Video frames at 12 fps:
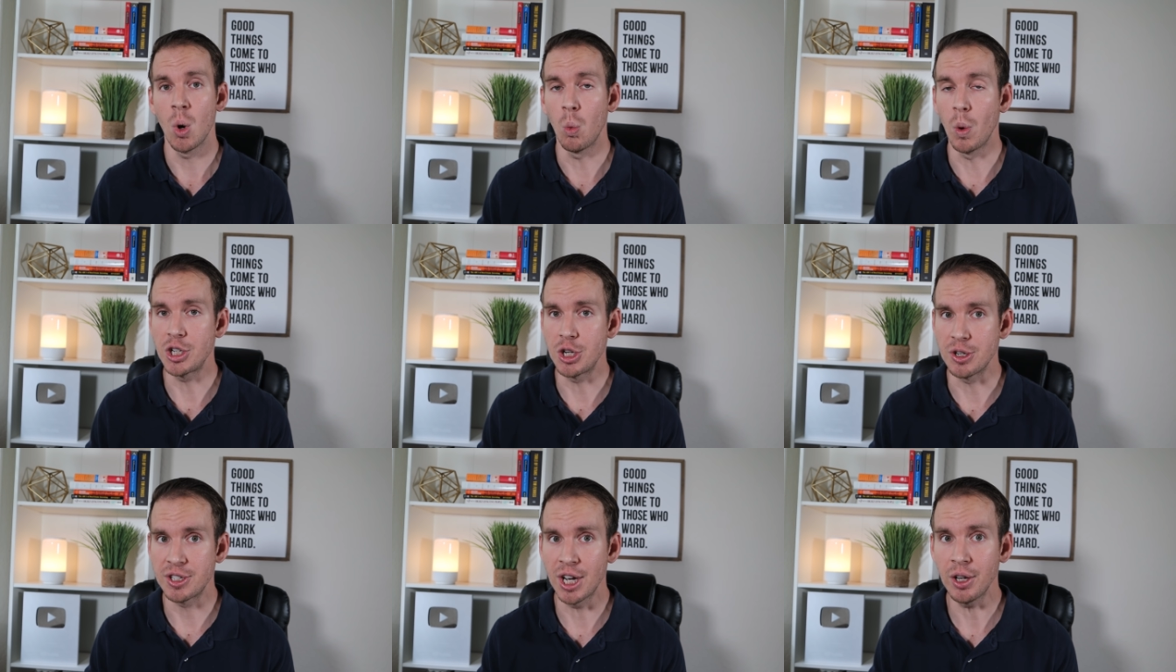Once
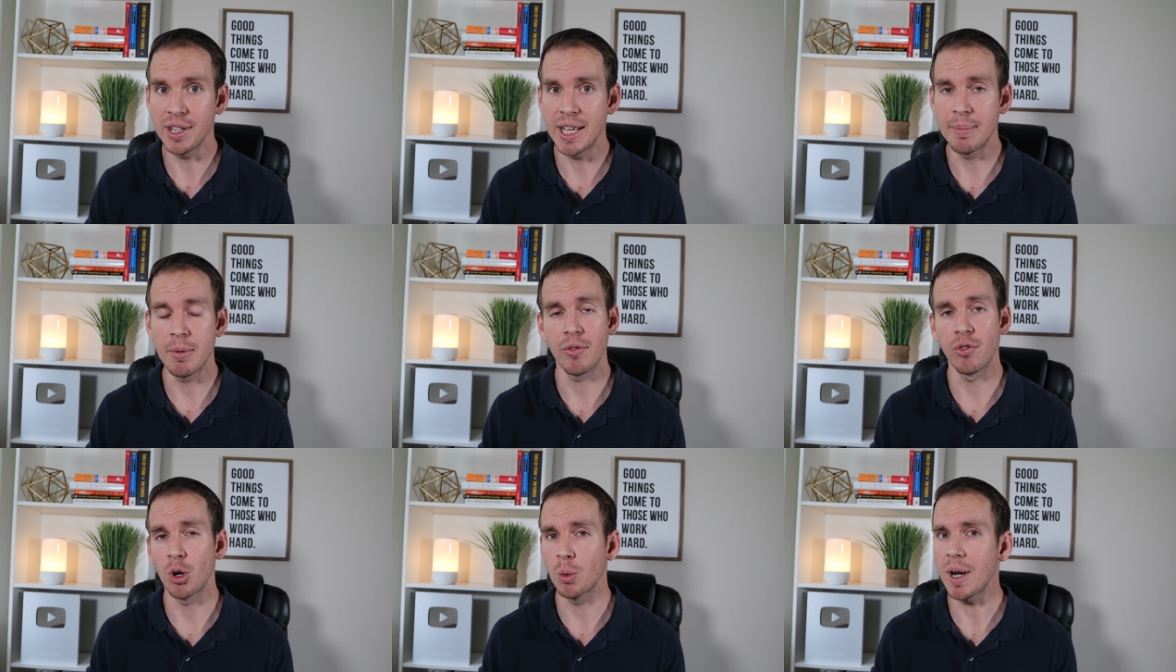you sell them
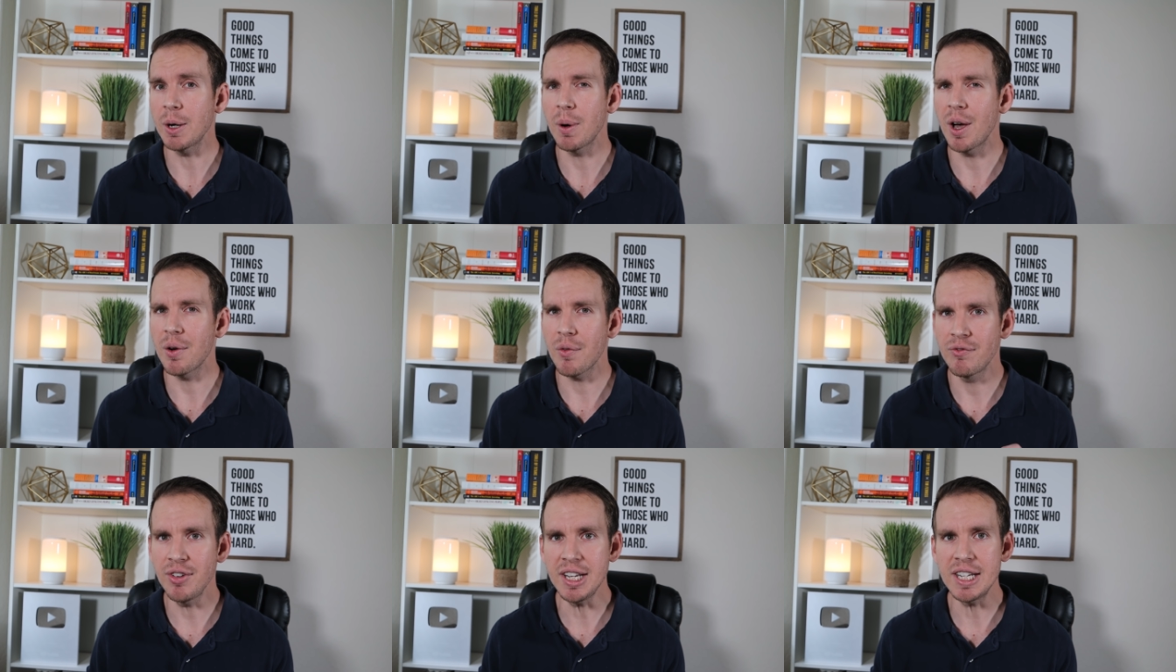for right
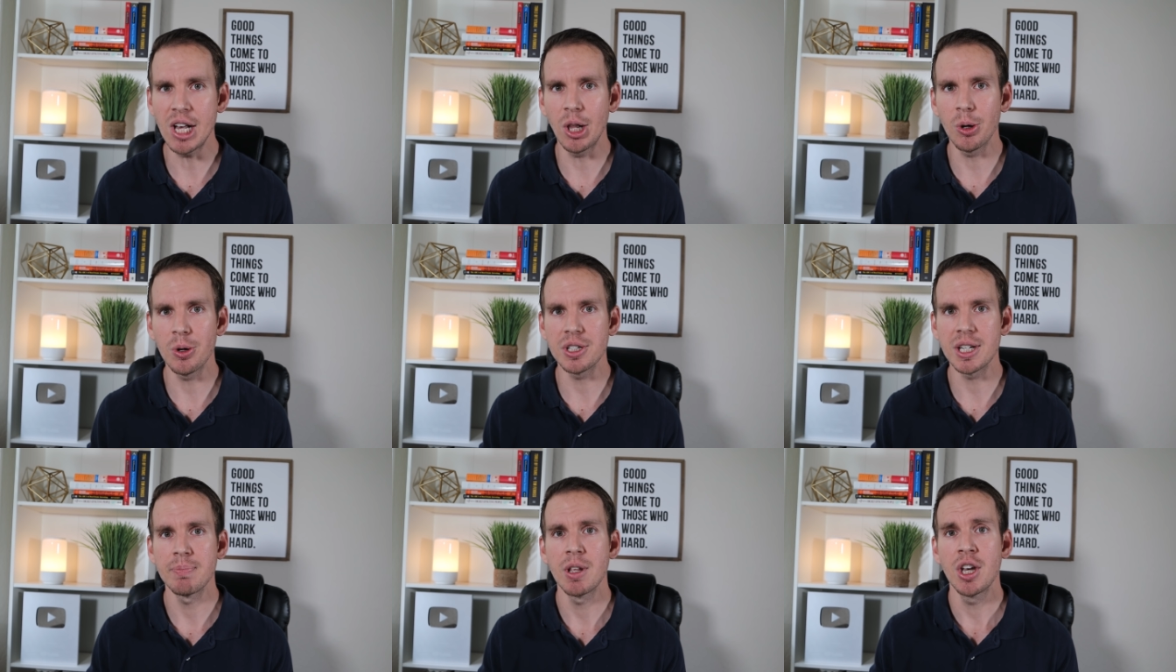around
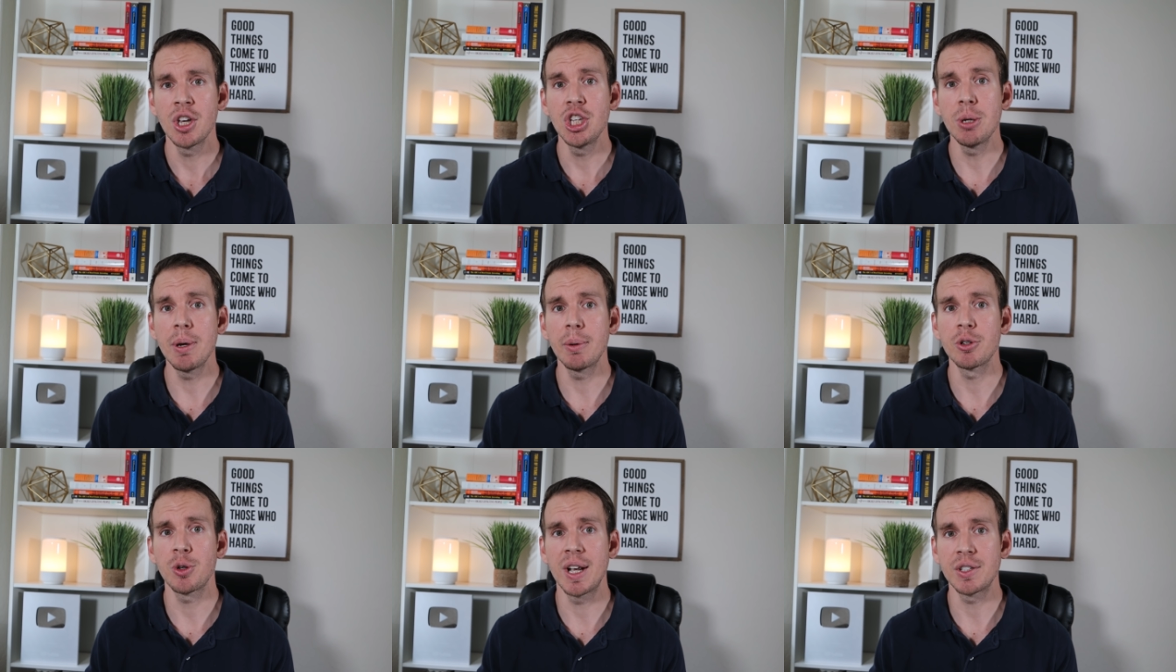$50, you'll be
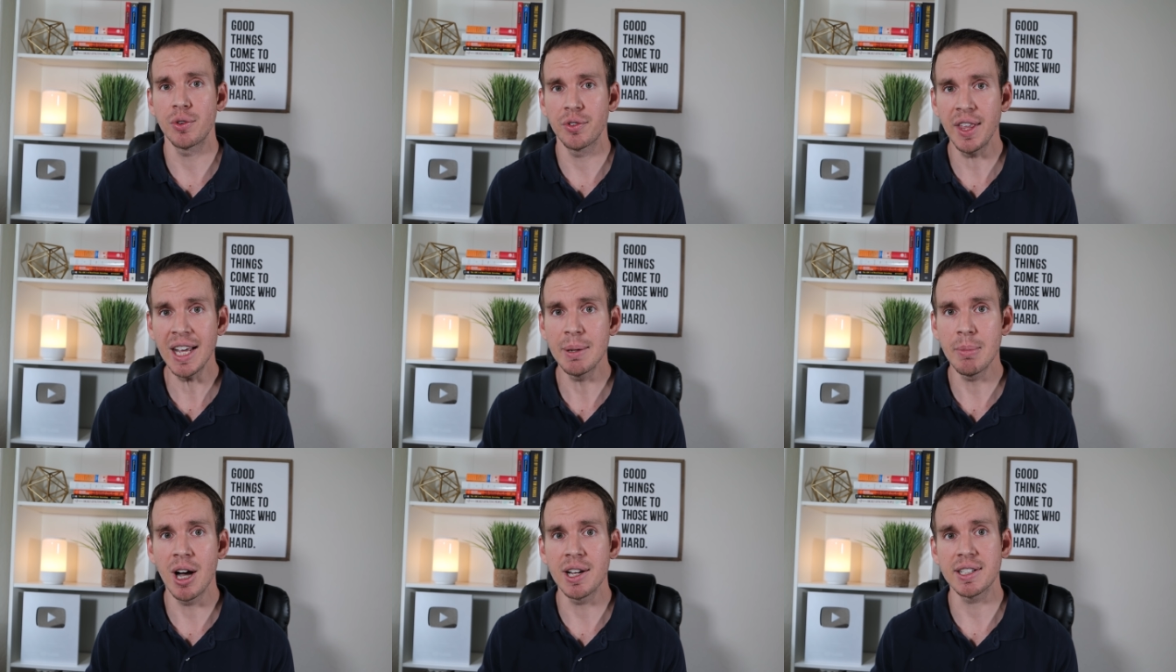able to transfer that
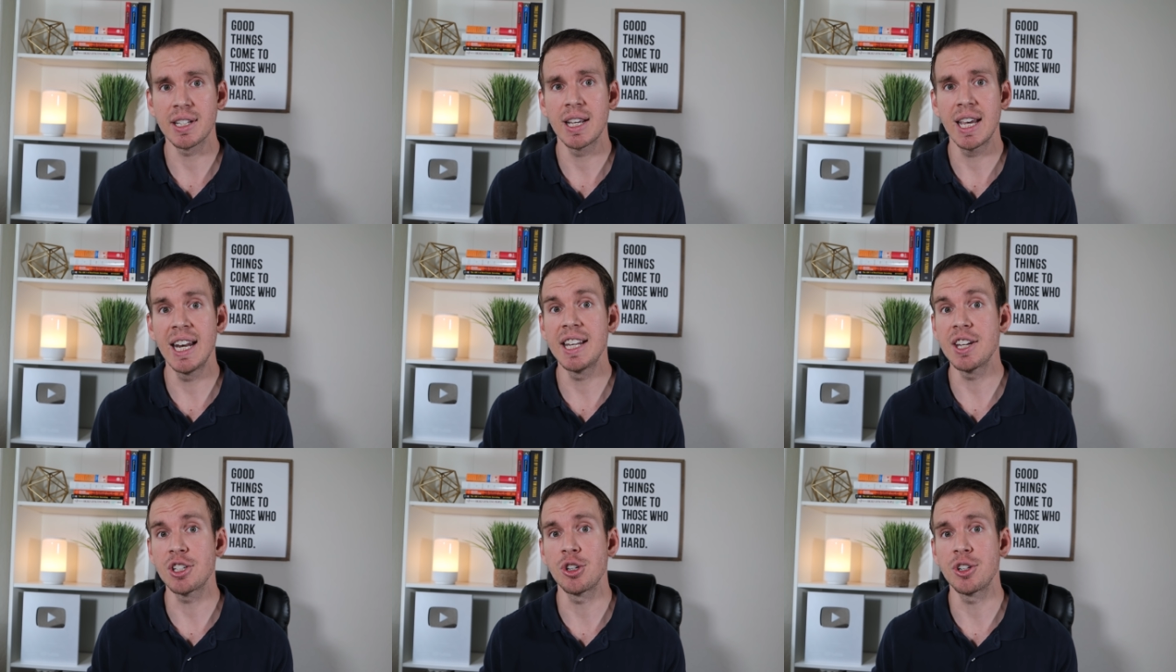amount in
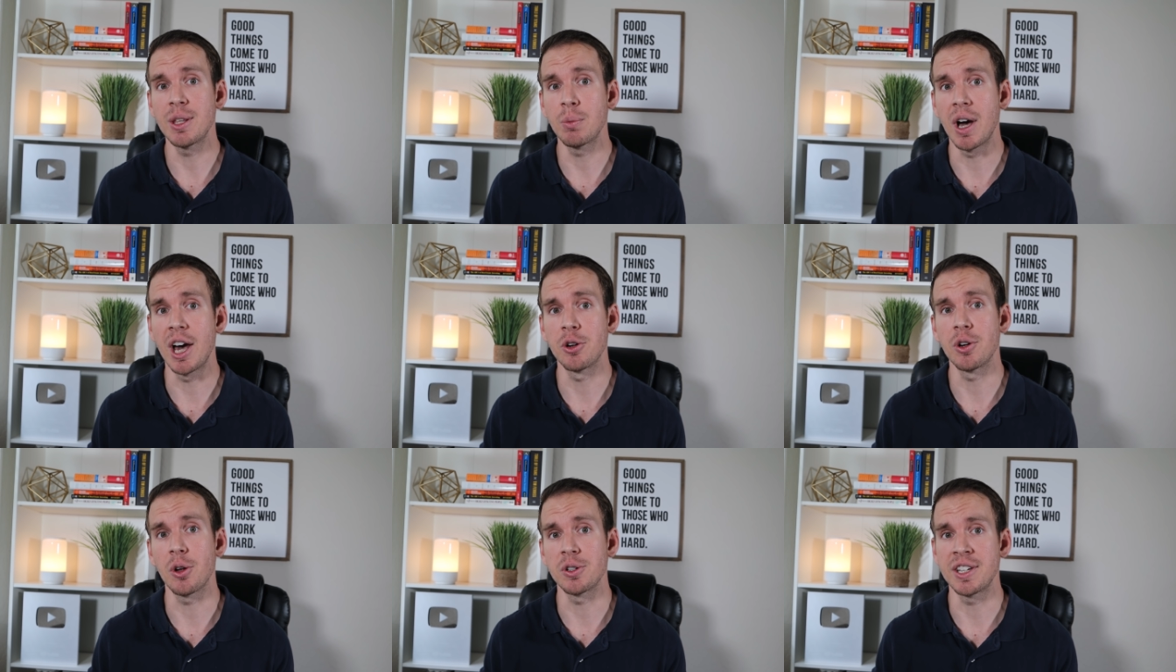addition to the
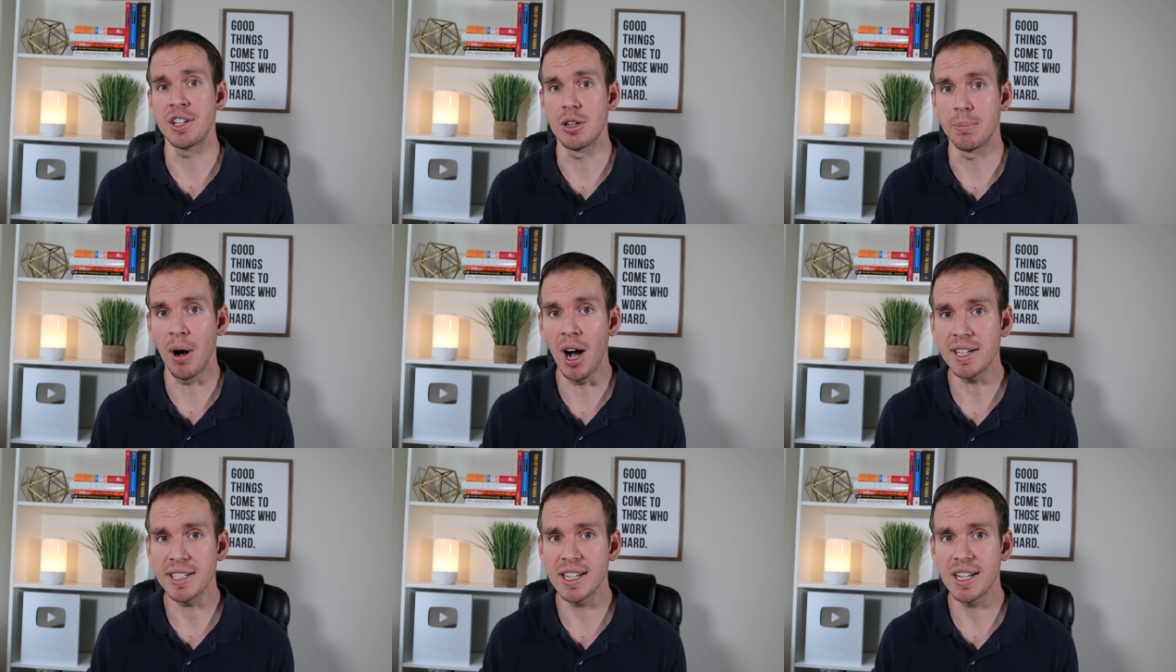$100 that you
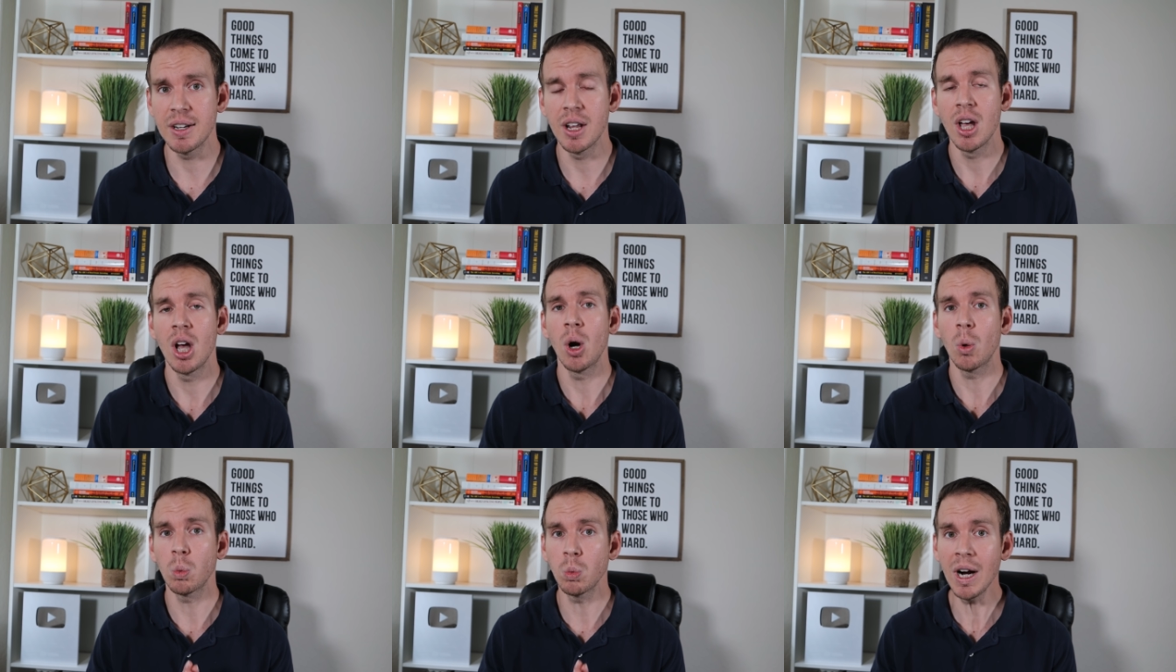deposited
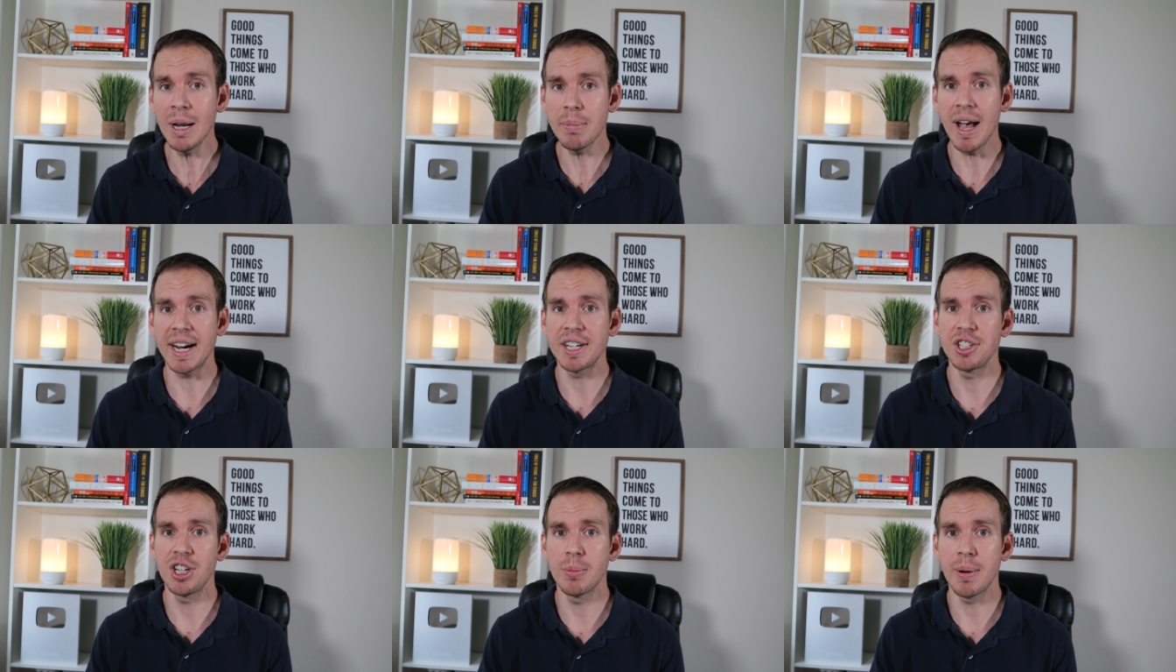right back
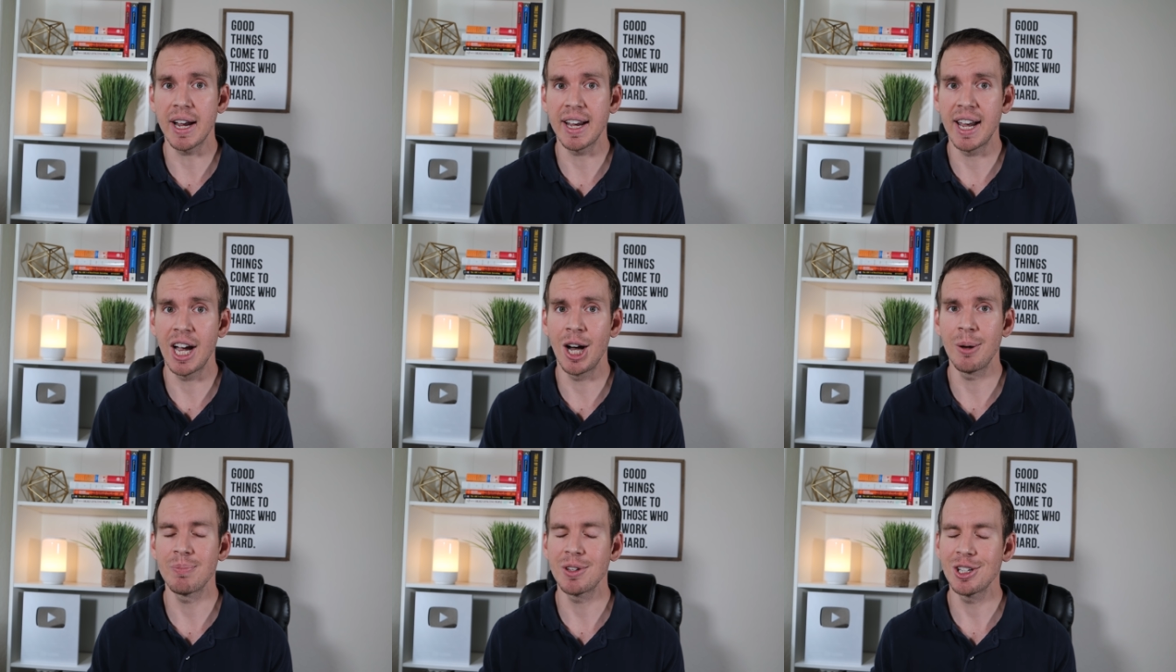into your bank
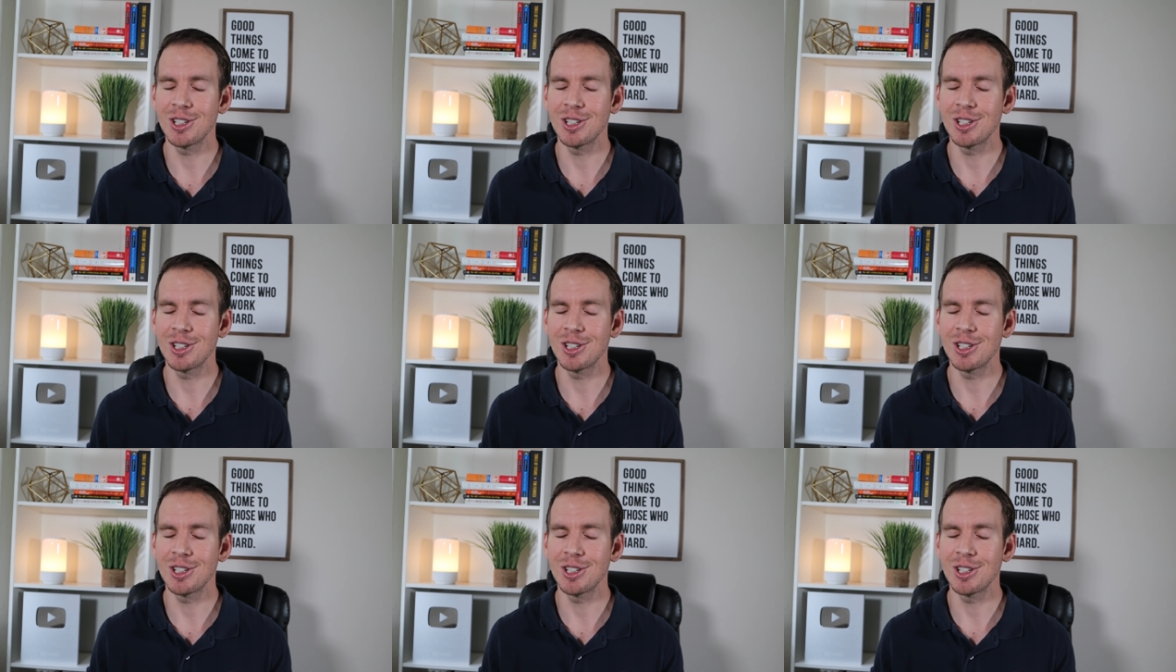account.